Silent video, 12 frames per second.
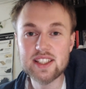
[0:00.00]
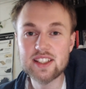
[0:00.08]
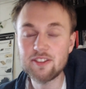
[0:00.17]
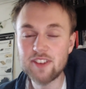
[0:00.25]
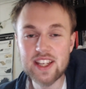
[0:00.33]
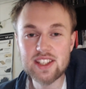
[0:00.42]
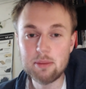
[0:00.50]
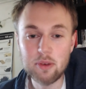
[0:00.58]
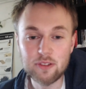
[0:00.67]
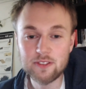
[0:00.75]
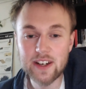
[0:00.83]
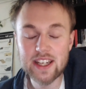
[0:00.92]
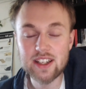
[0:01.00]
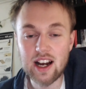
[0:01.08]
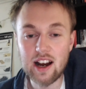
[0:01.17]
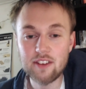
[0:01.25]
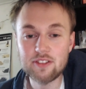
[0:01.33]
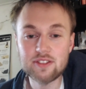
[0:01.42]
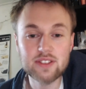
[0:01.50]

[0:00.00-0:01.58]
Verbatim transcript: the things I'm afraid of,